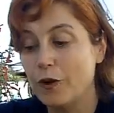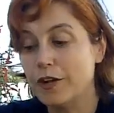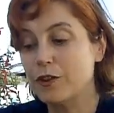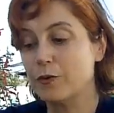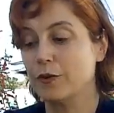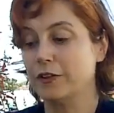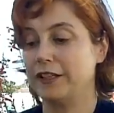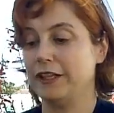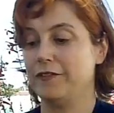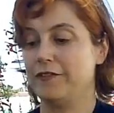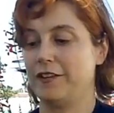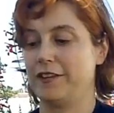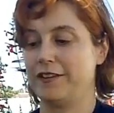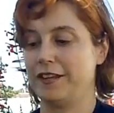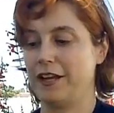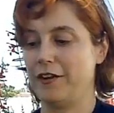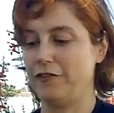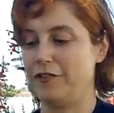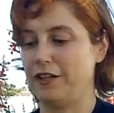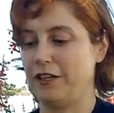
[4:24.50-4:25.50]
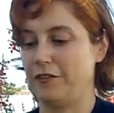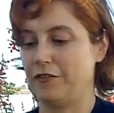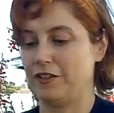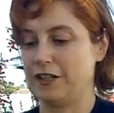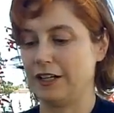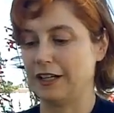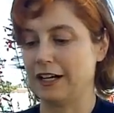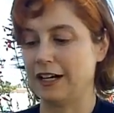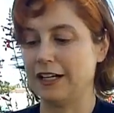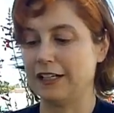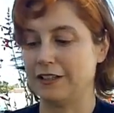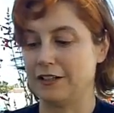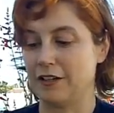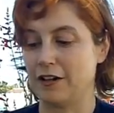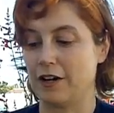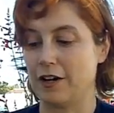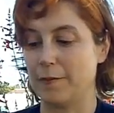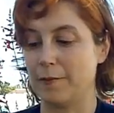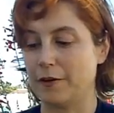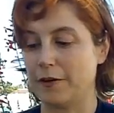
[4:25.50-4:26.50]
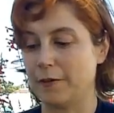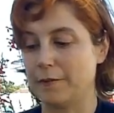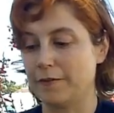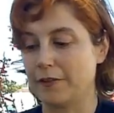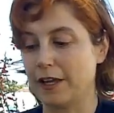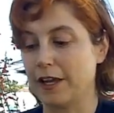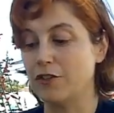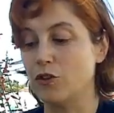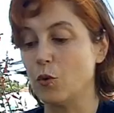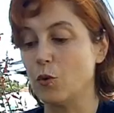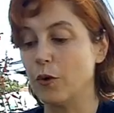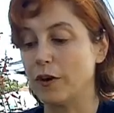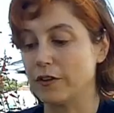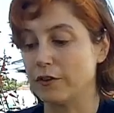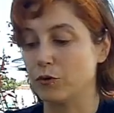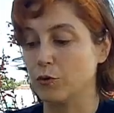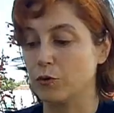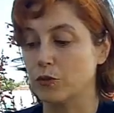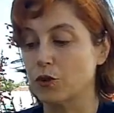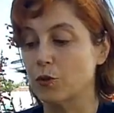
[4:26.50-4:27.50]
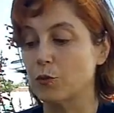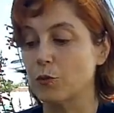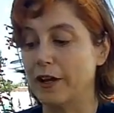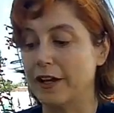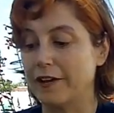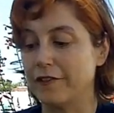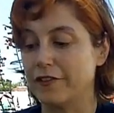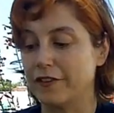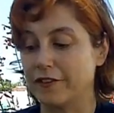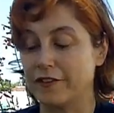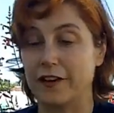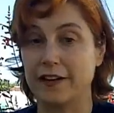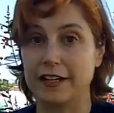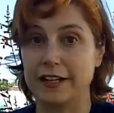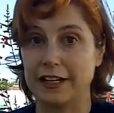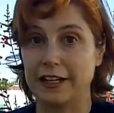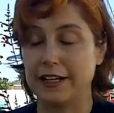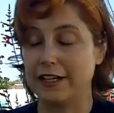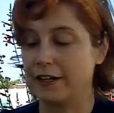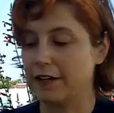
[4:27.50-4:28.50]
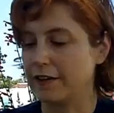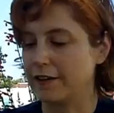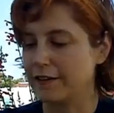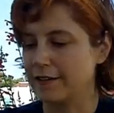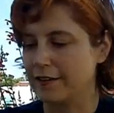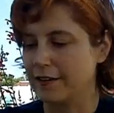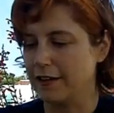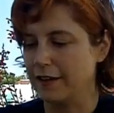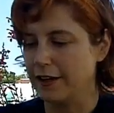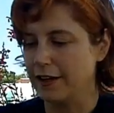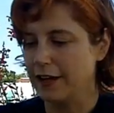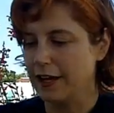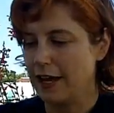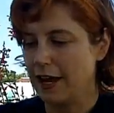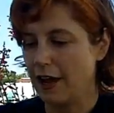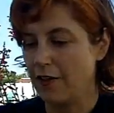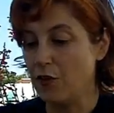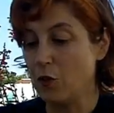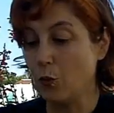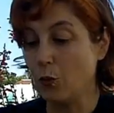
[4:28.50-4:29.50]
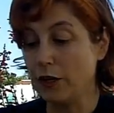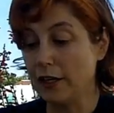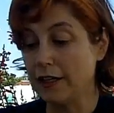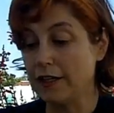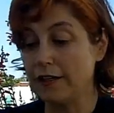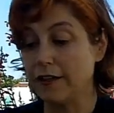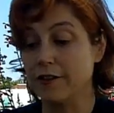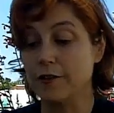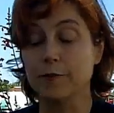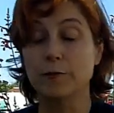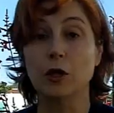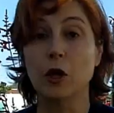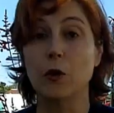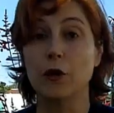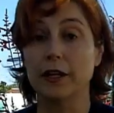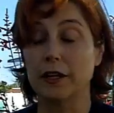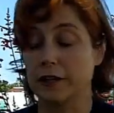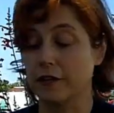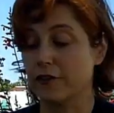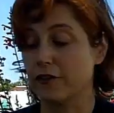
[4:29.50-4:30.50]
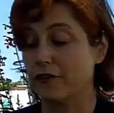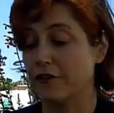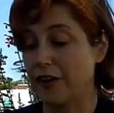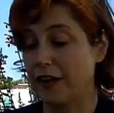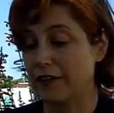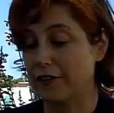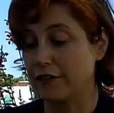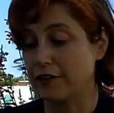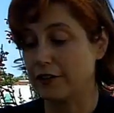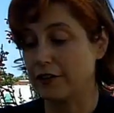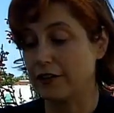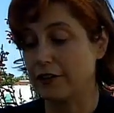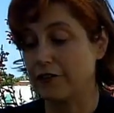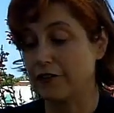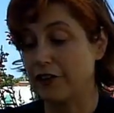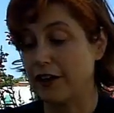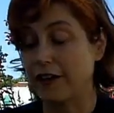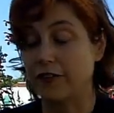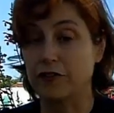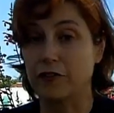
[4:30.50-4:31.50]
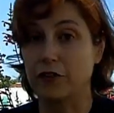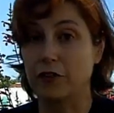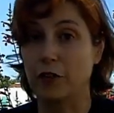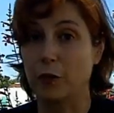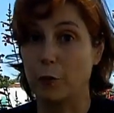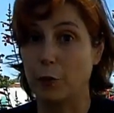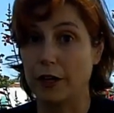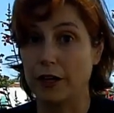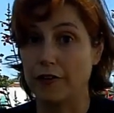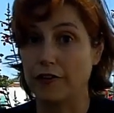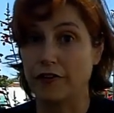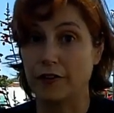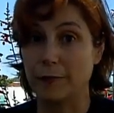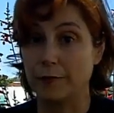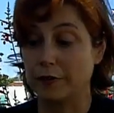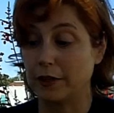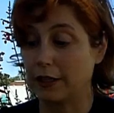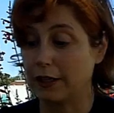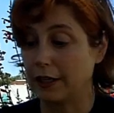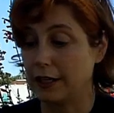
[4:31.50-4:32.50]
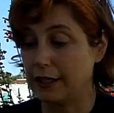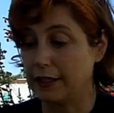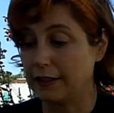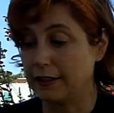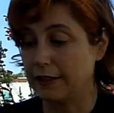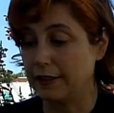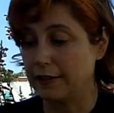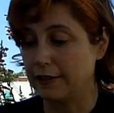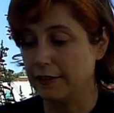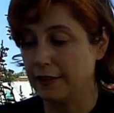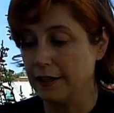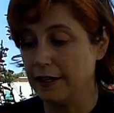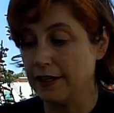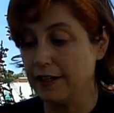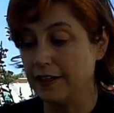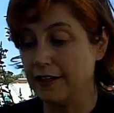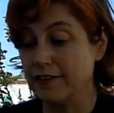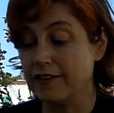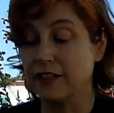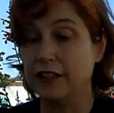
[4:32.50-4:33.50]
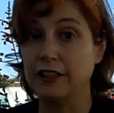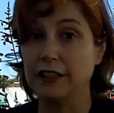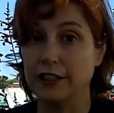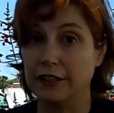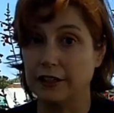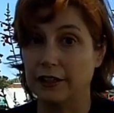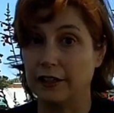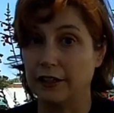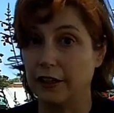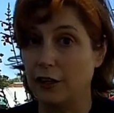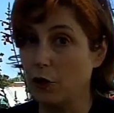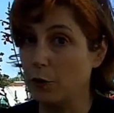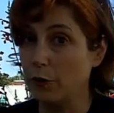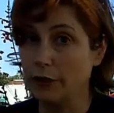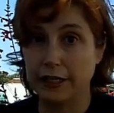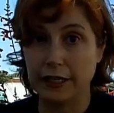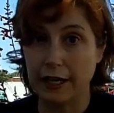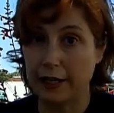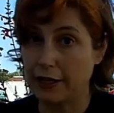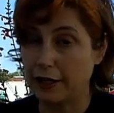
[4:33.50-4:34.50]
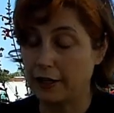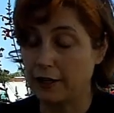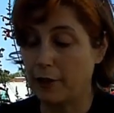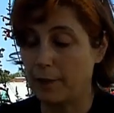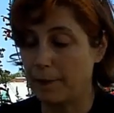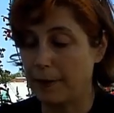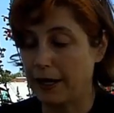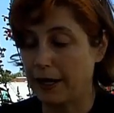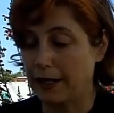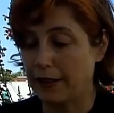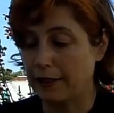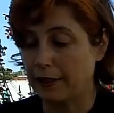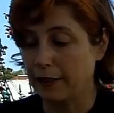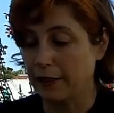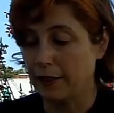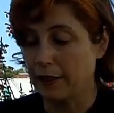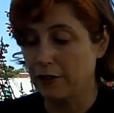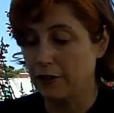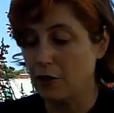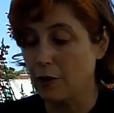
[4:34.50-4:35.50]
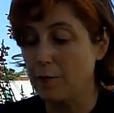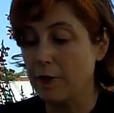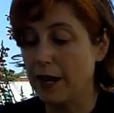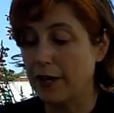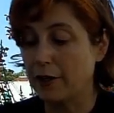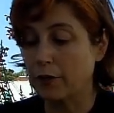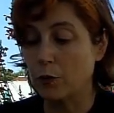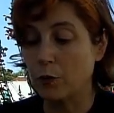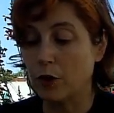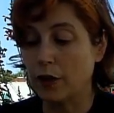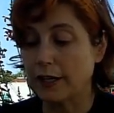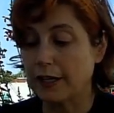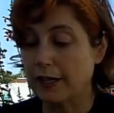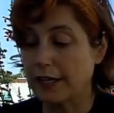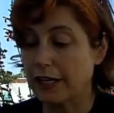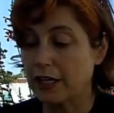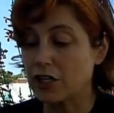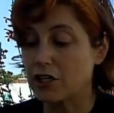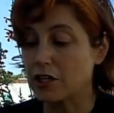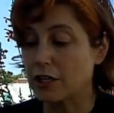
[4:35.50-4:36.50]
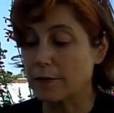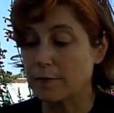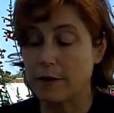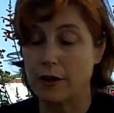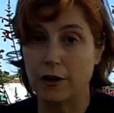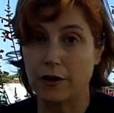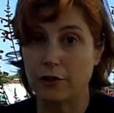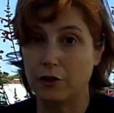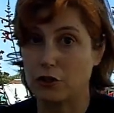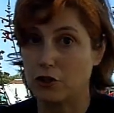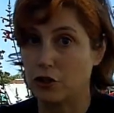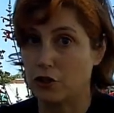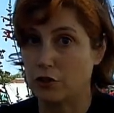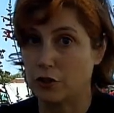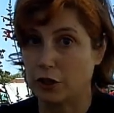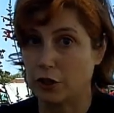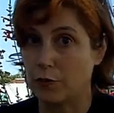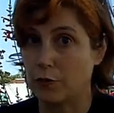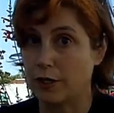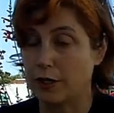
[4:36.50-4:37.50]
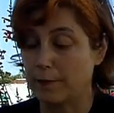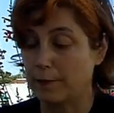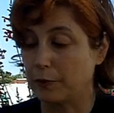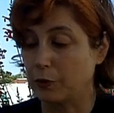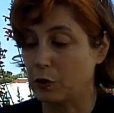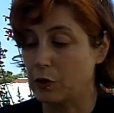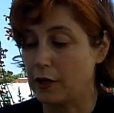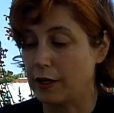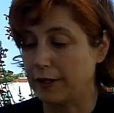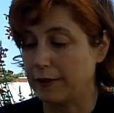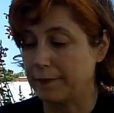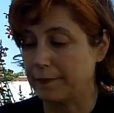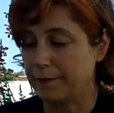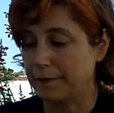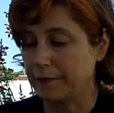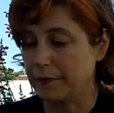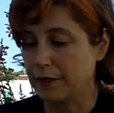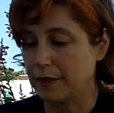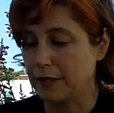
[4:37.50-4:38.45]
Once we leave the safety of Duck Island Harbor and the westward waves start hitting us, and the wind is blowing us faster and faster away from Duck Island, it's clear we cannot go back, no matter what ancient mariner's trick we employ.